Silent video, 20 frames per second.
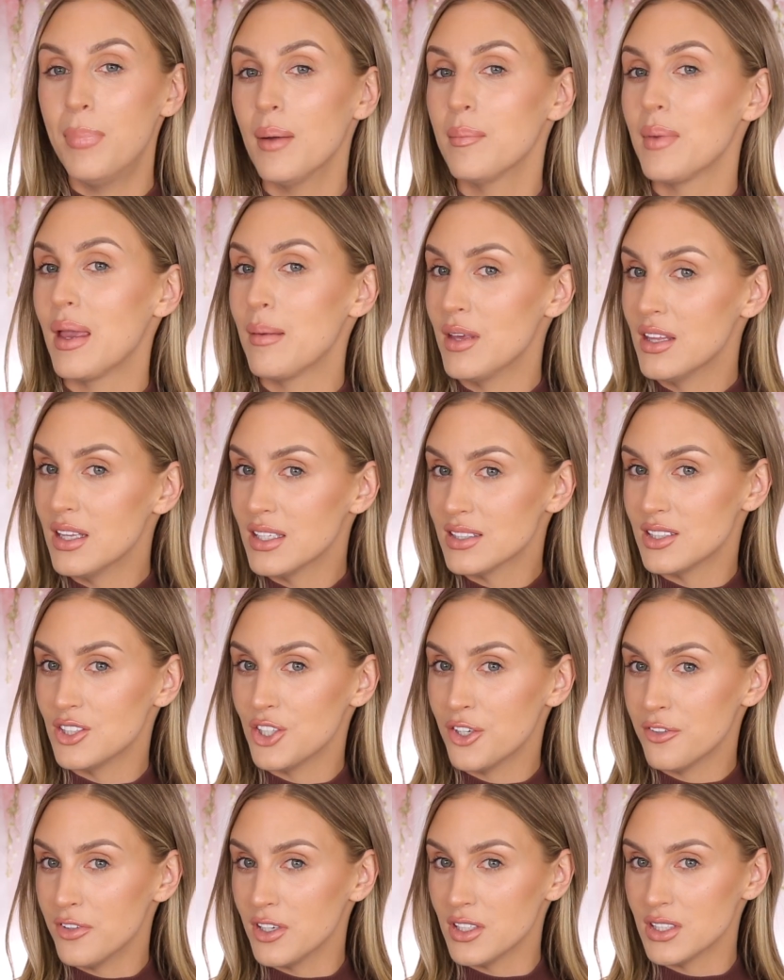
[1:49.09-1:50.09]
but maybe this is
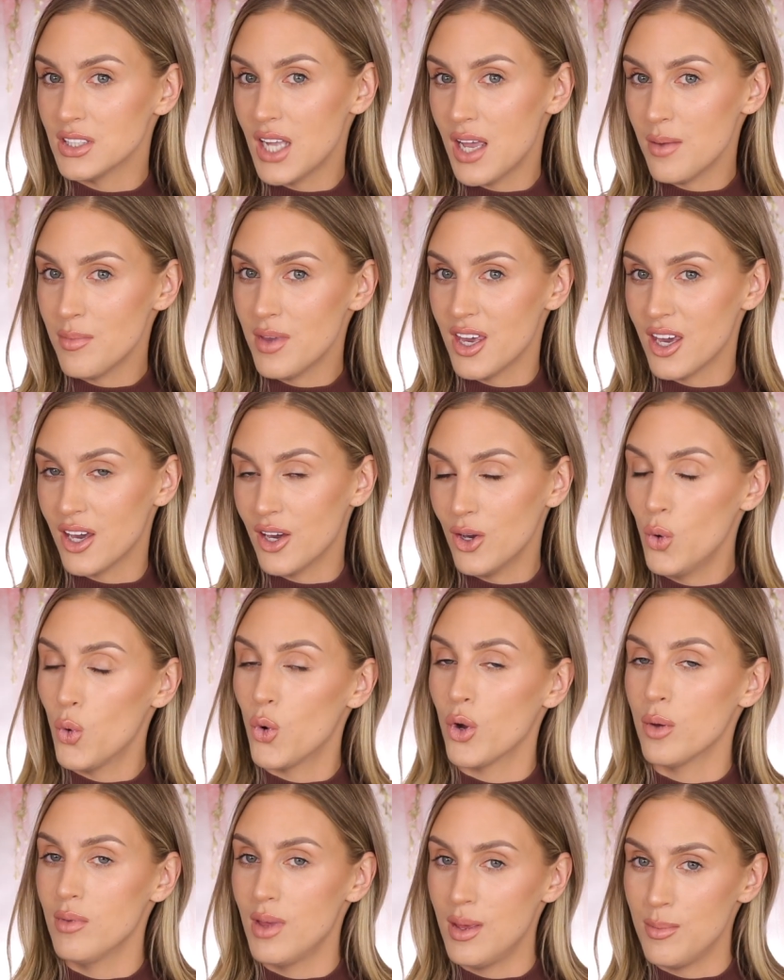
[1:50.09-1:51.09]
your first time here
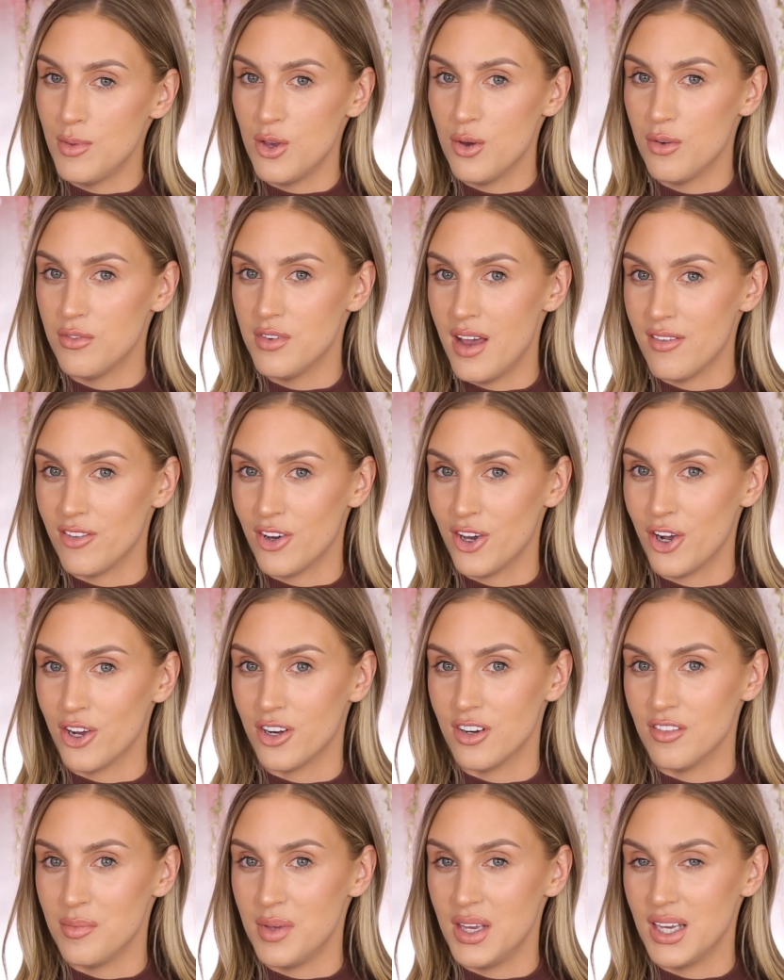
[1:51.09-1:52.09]
or maybe you have never
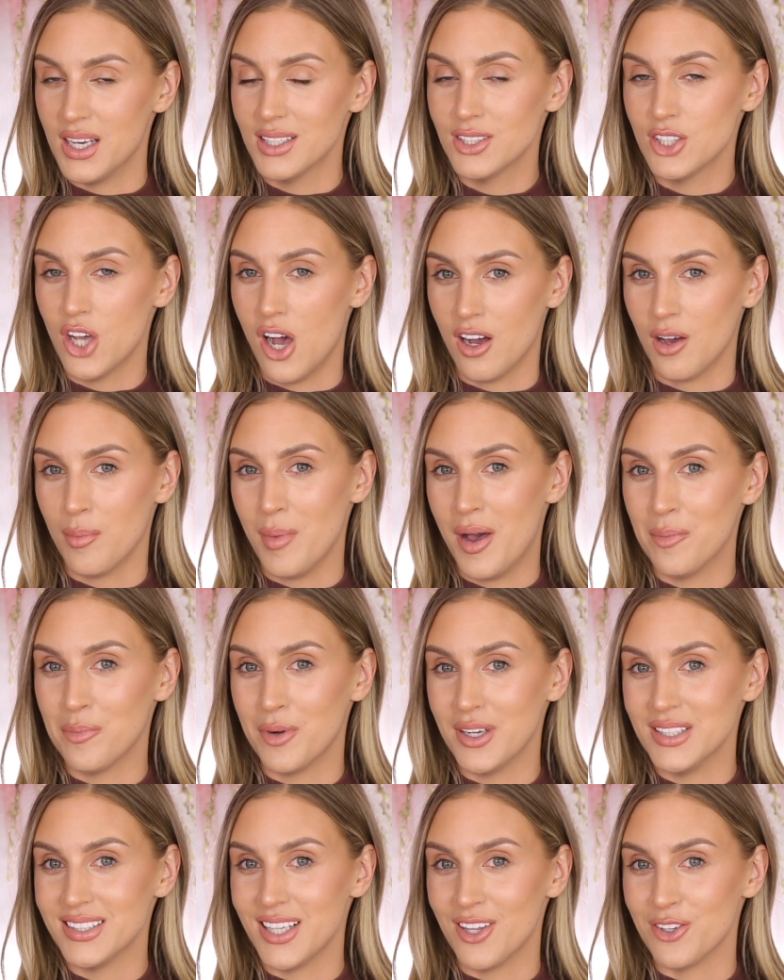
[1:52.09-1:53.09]
heard of me talk about
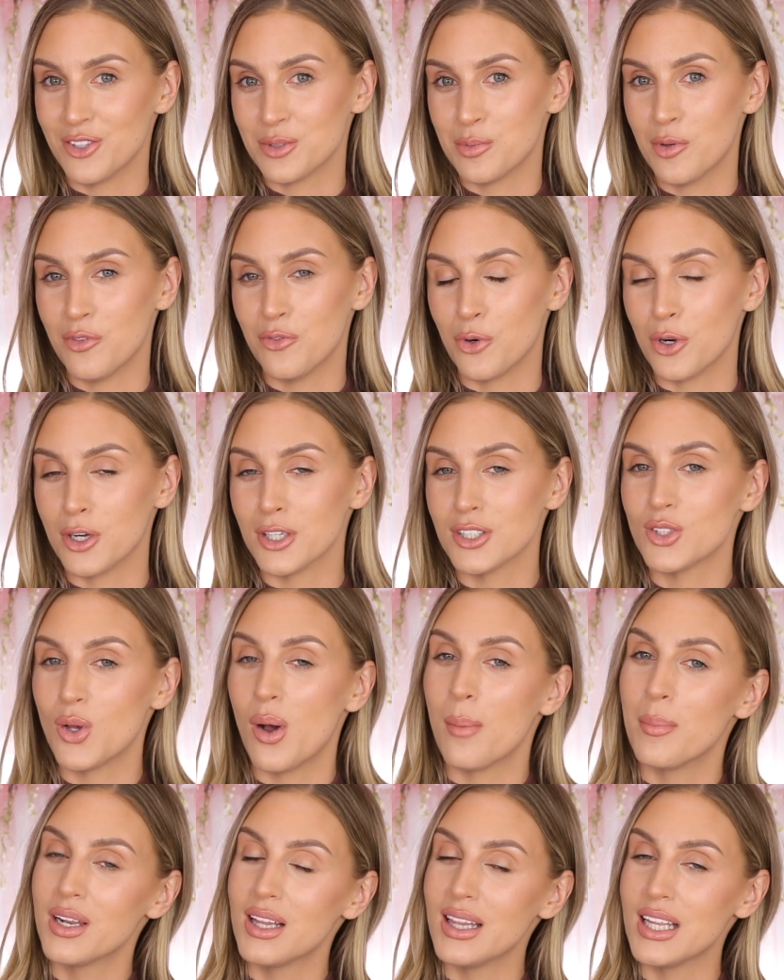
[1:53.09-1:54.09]
Bright Cellars before, so
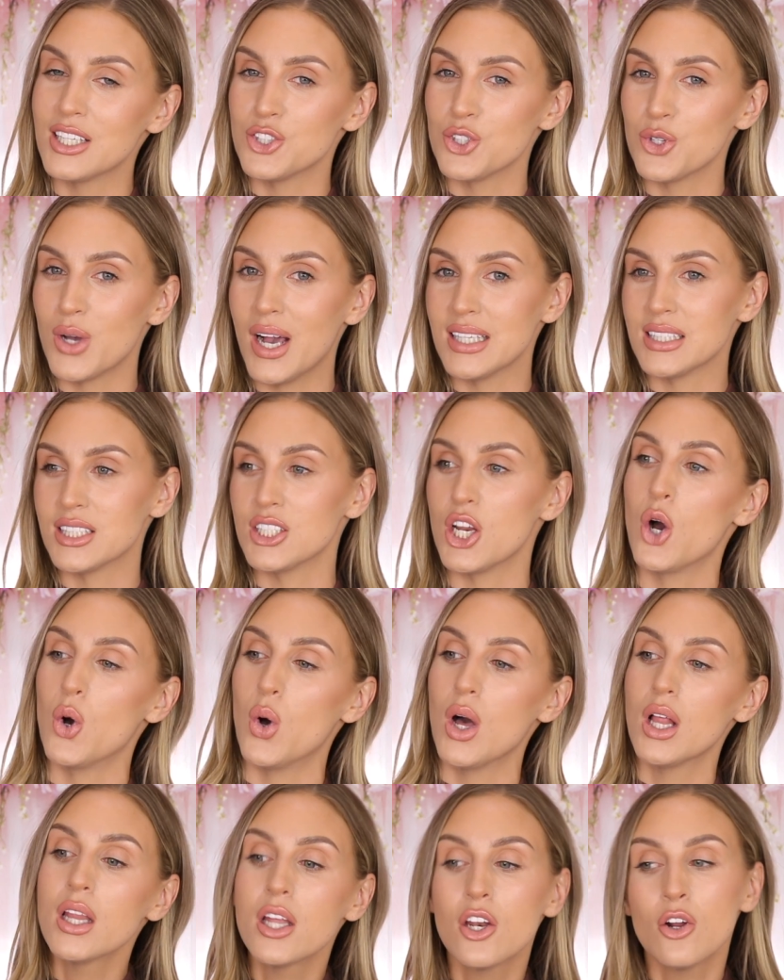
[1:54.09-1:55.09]
I'm gonna let you guys
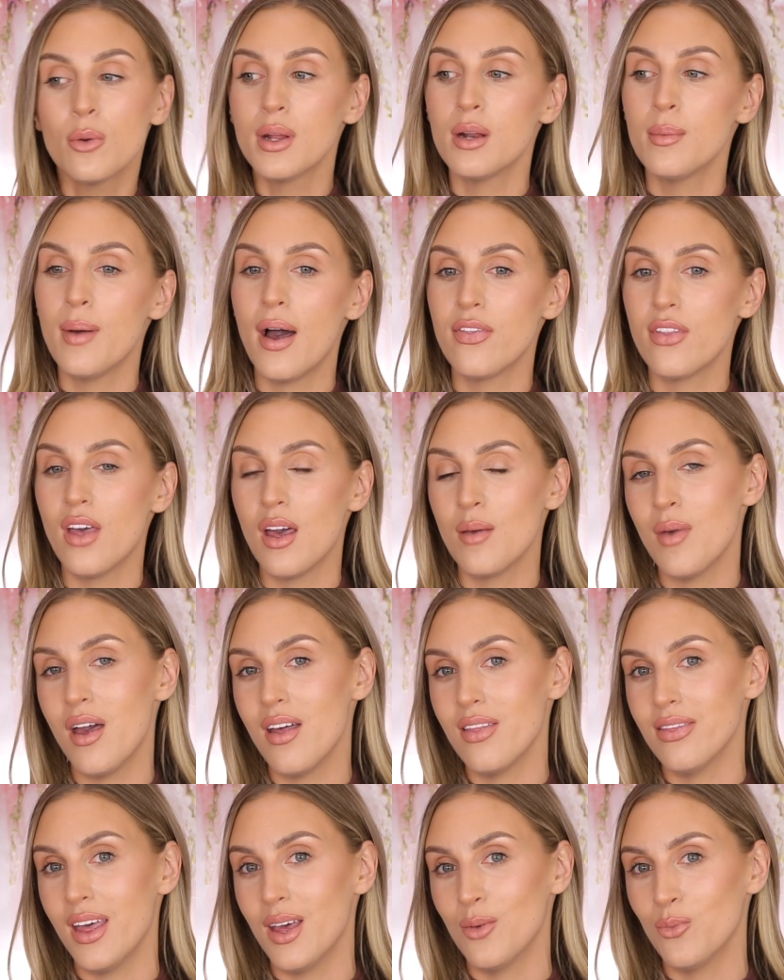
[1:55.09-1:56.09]
know a little bit about them
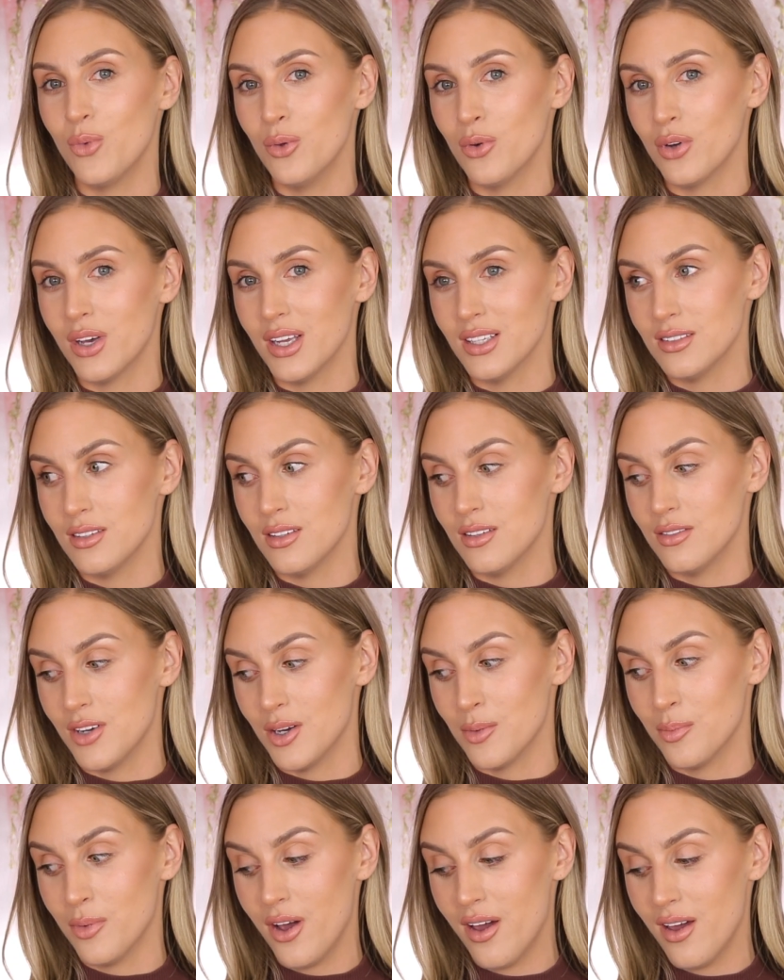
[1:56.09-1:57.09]
and then we will get to the
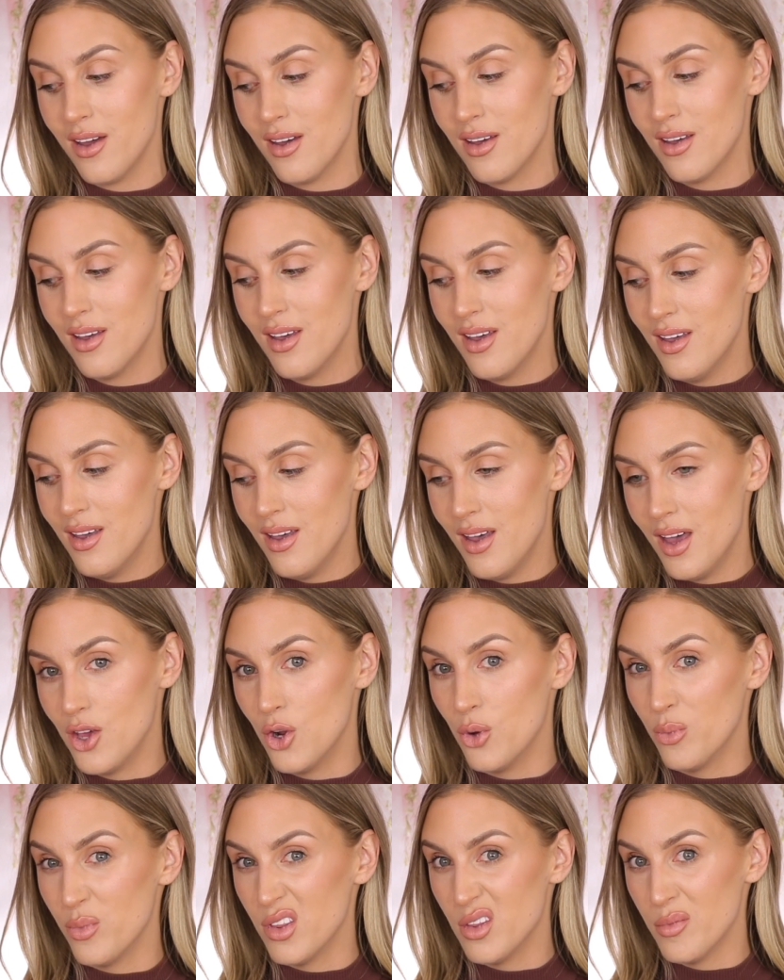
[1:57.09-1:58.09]
fun part
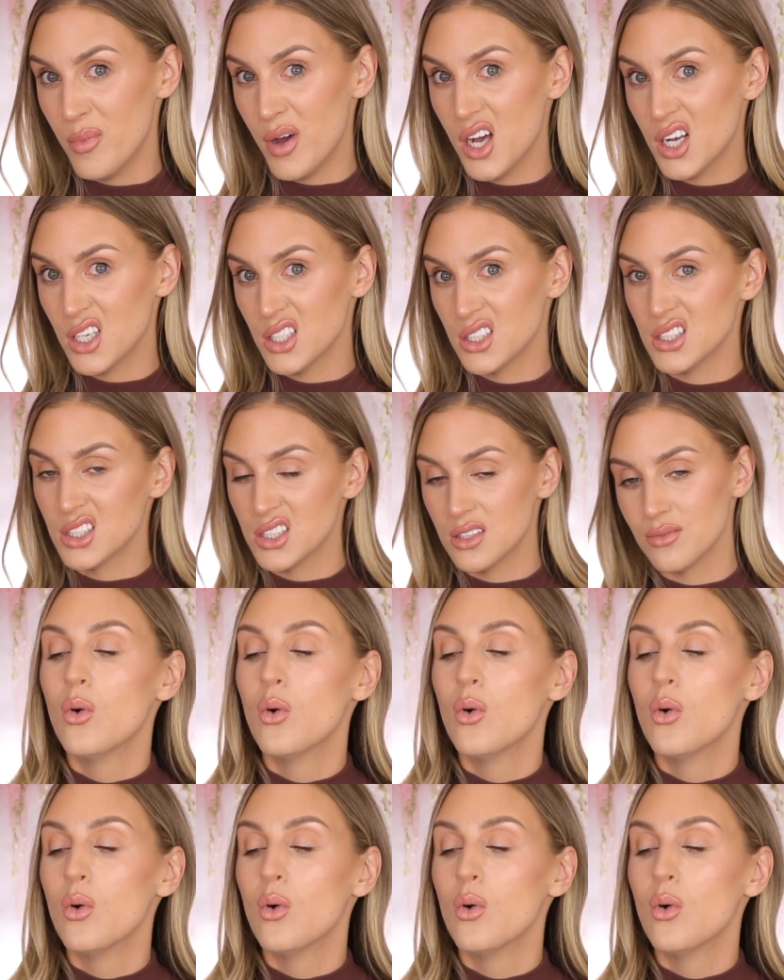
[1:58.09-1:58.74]
and open the box.